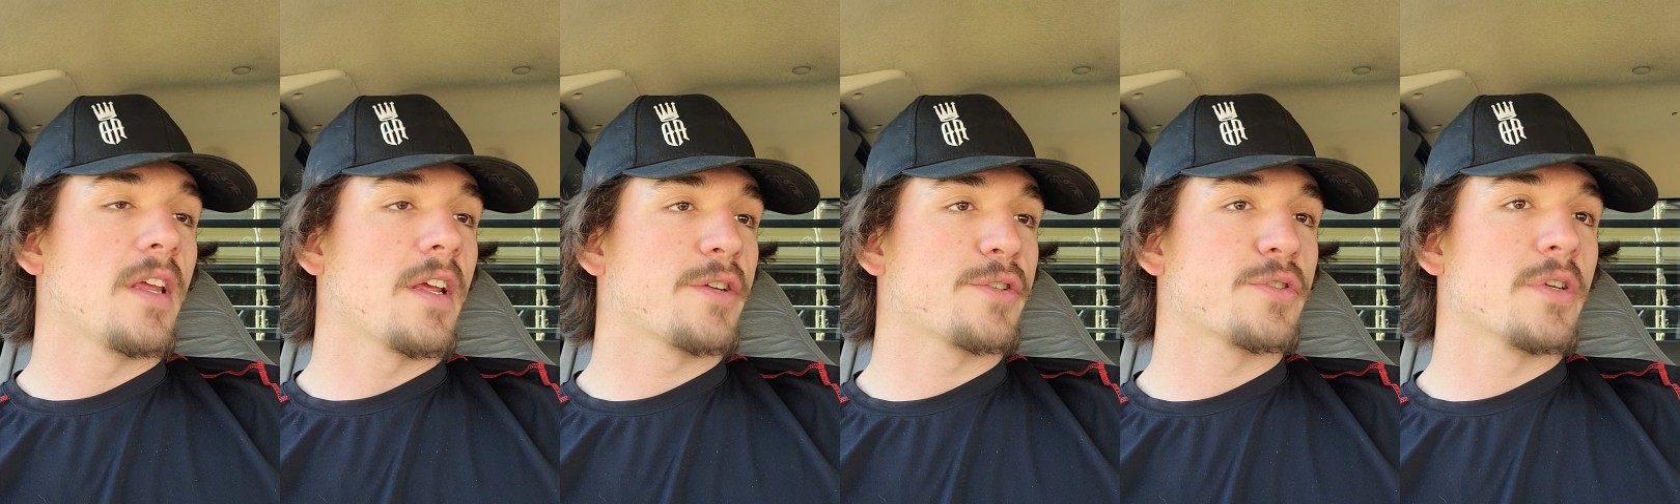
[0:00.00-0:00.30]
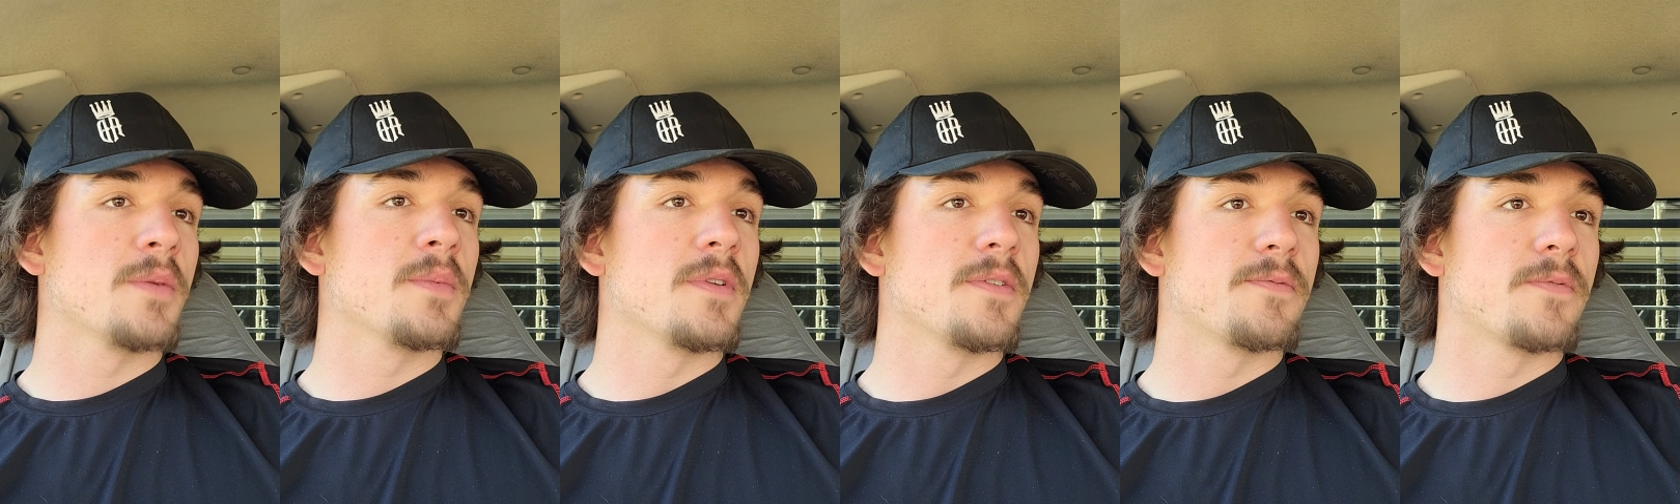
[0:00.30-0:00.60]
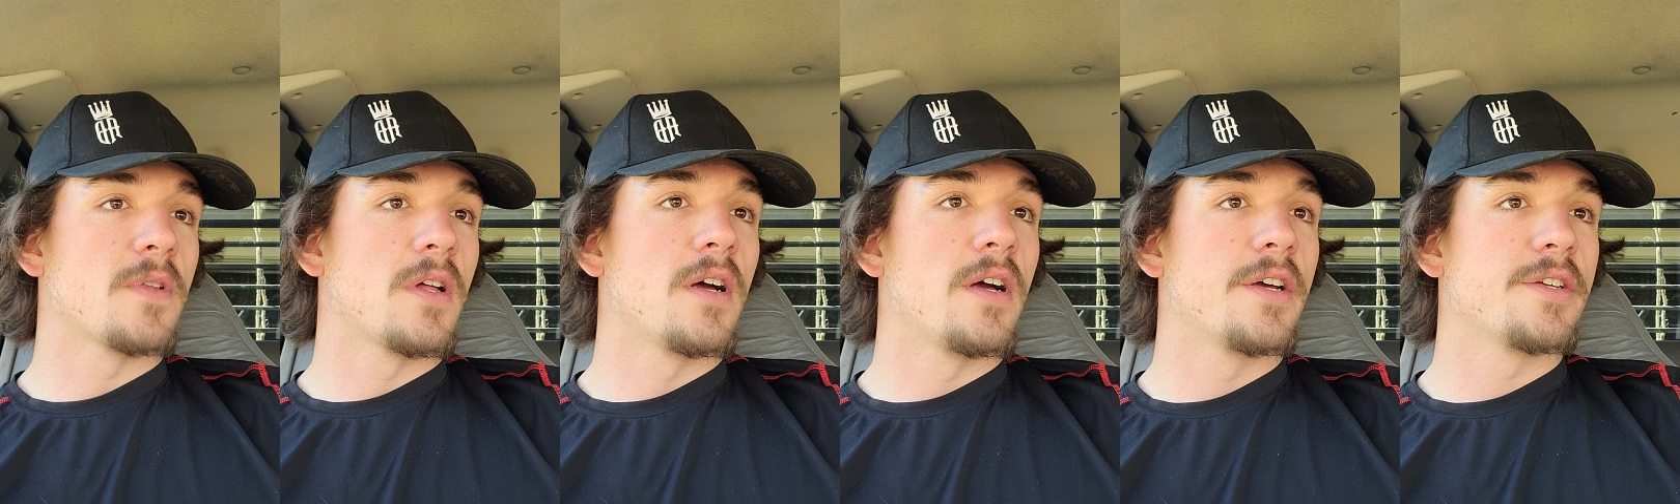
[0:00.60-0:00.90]
extremely
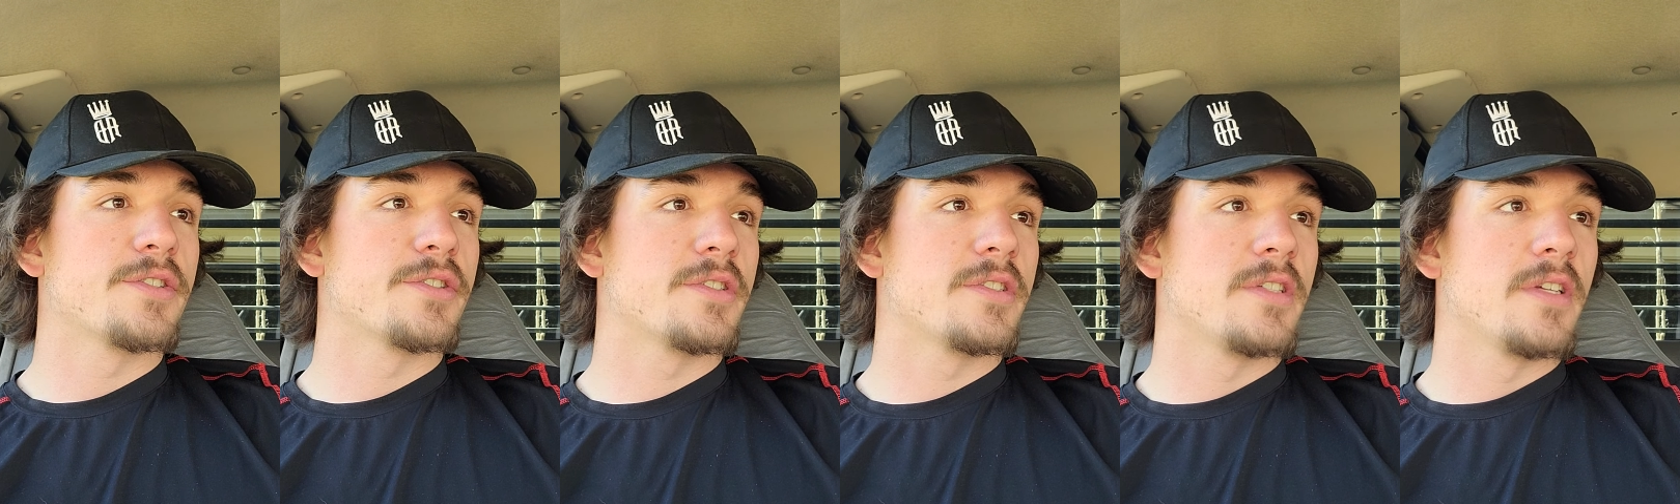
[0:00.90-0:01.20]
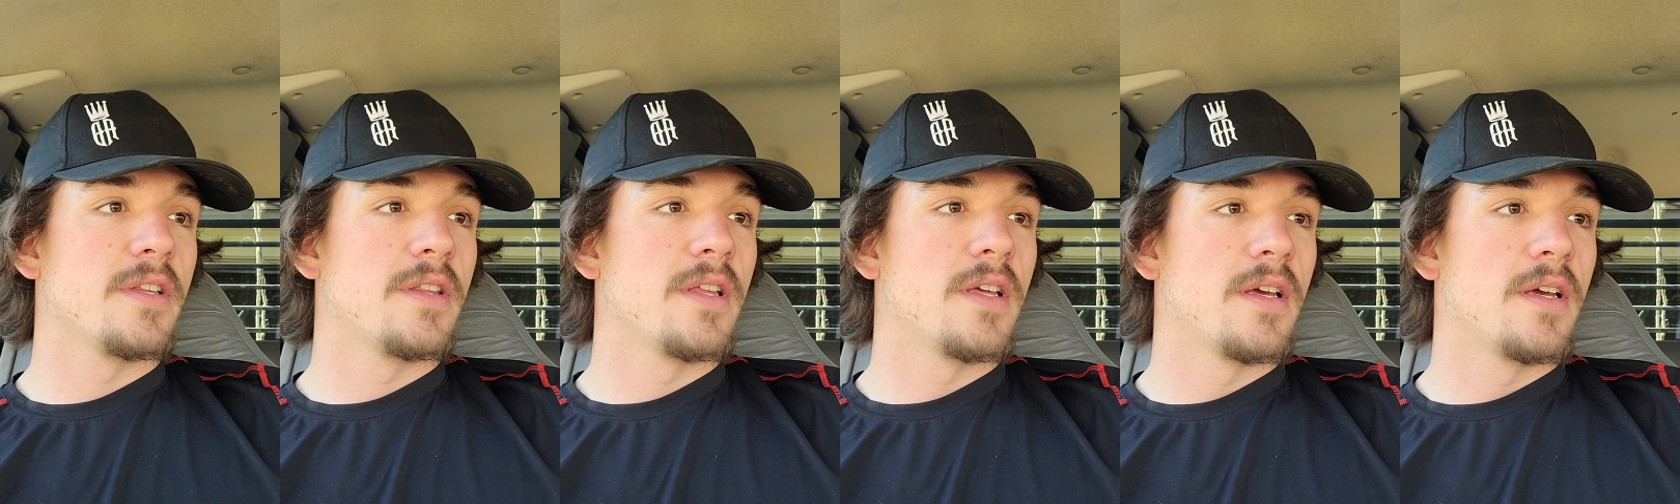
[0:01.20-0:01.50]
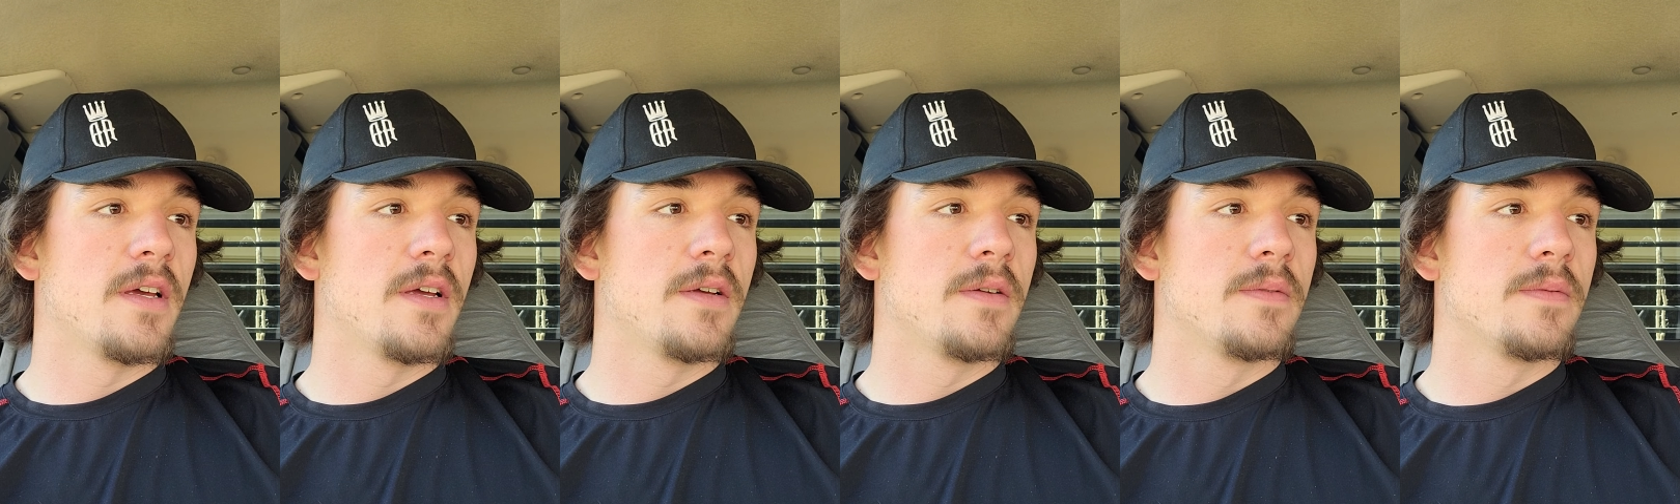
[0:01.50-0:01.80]
flush to
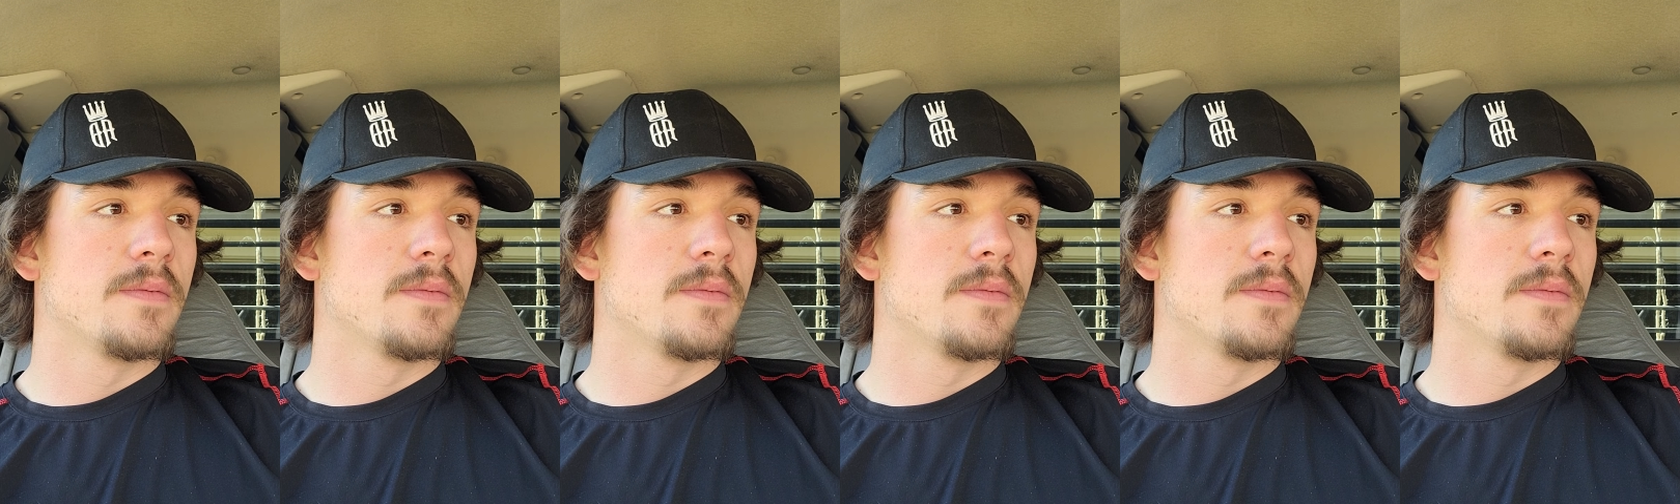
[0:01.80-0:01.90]
the